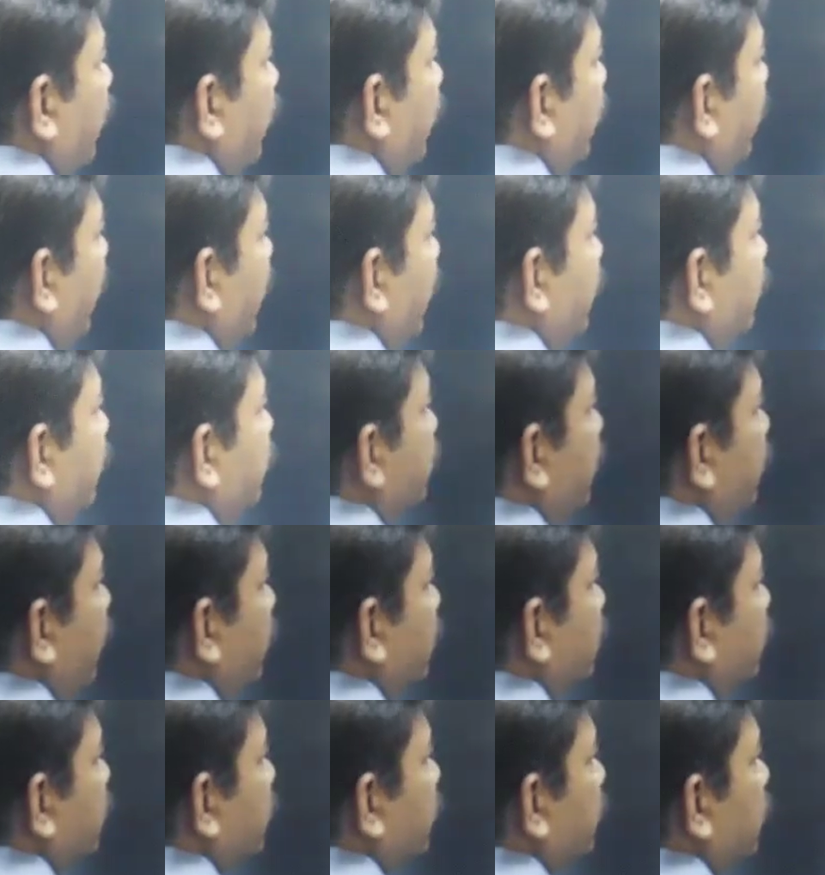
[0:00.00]
A minus
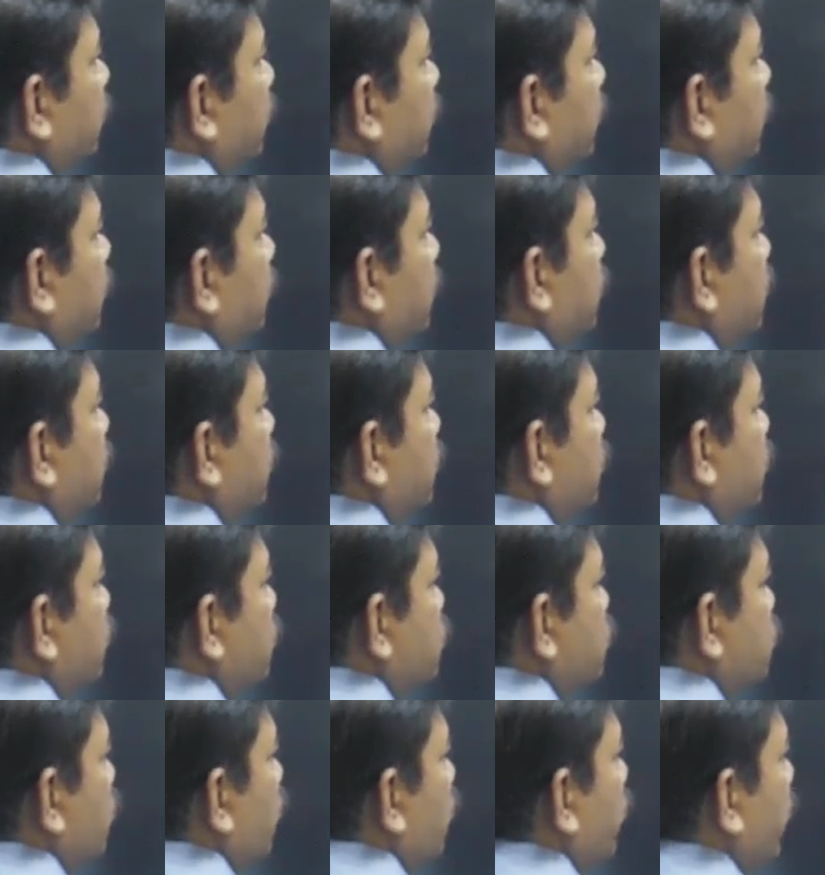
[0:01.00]
x.
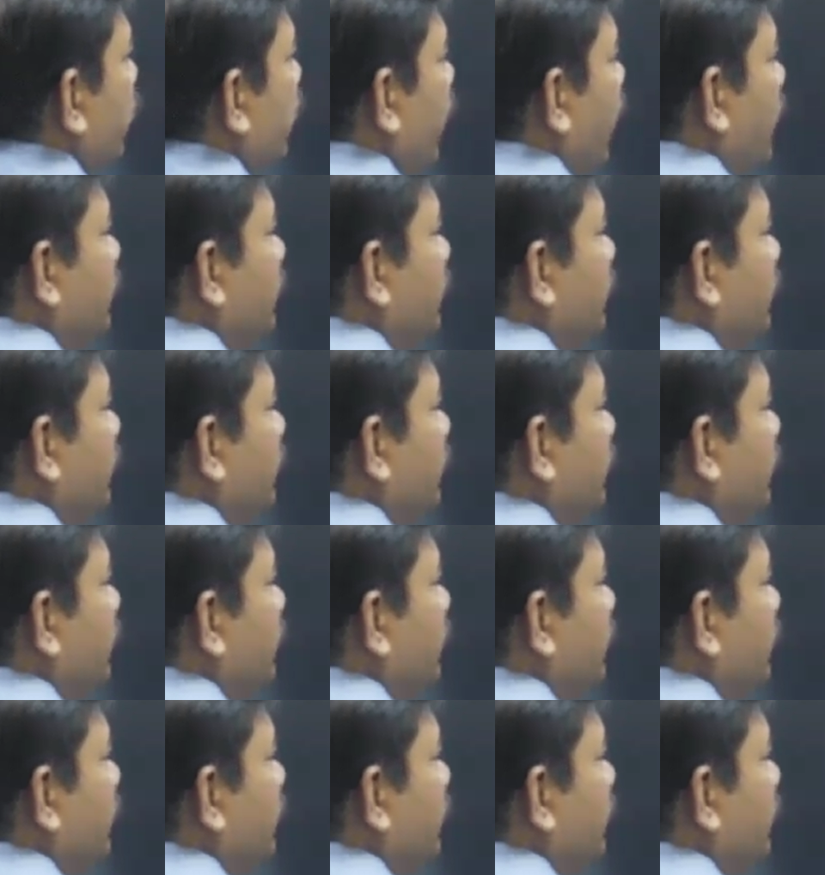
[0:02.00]
So the